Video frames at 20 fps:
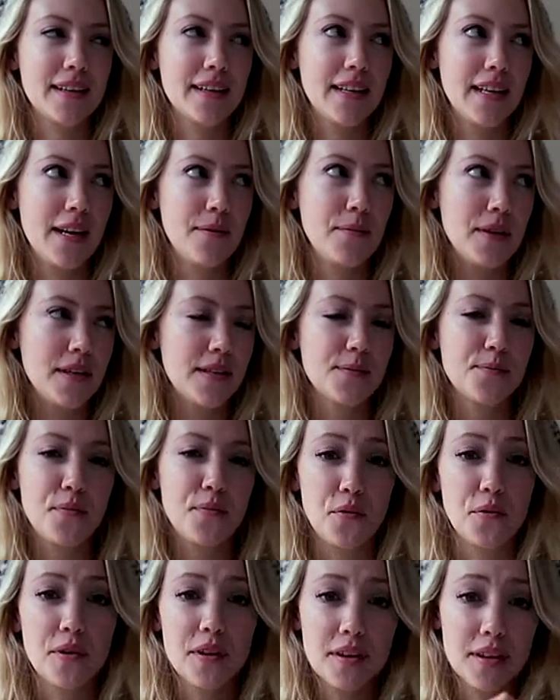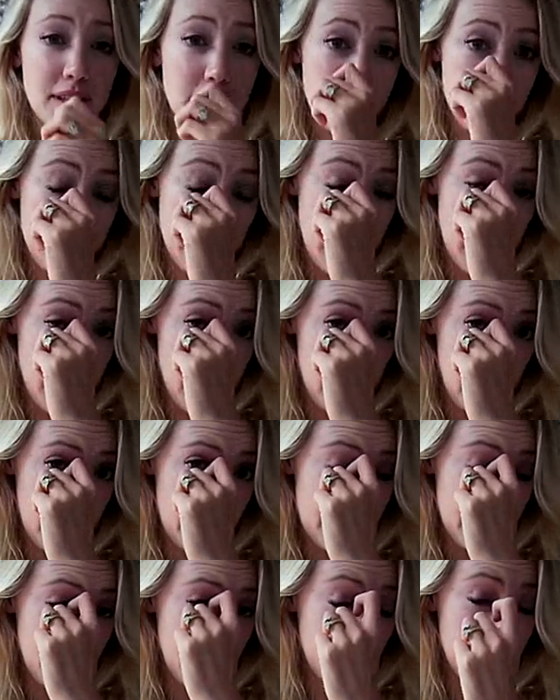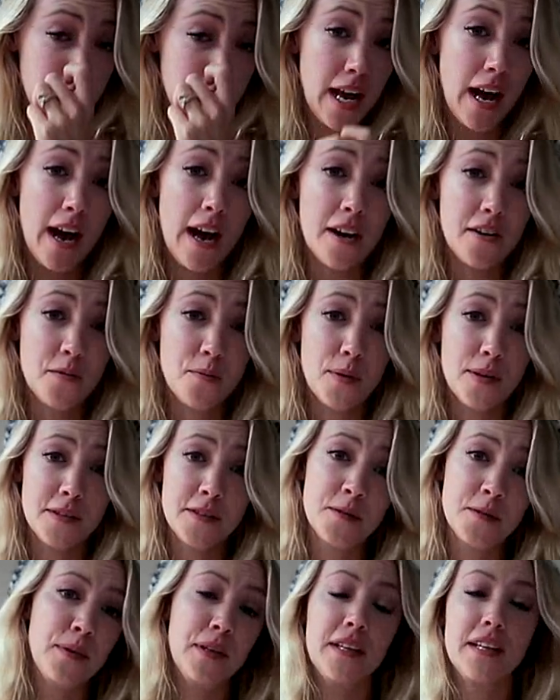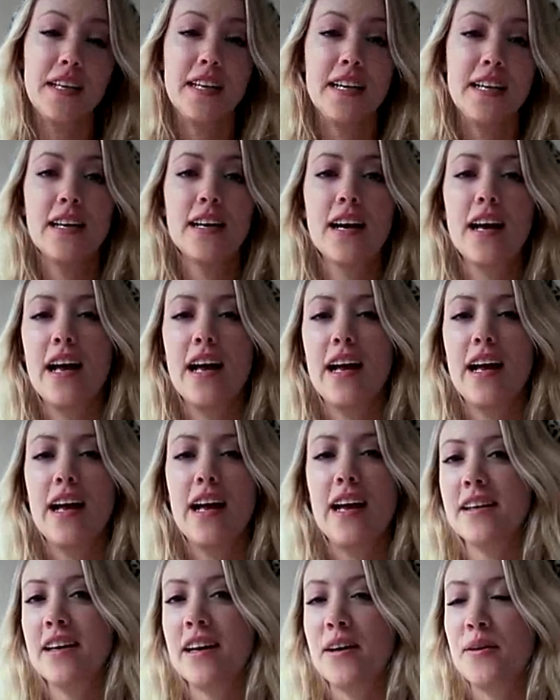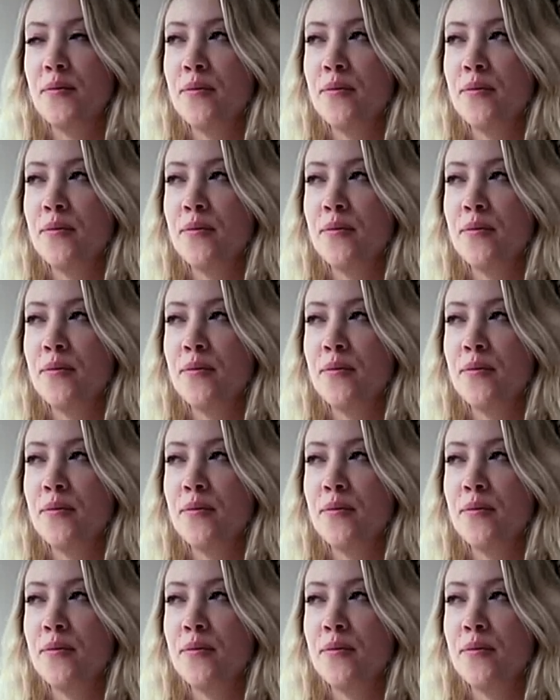lent me this book the other day, and it's called The Art of Possibility. And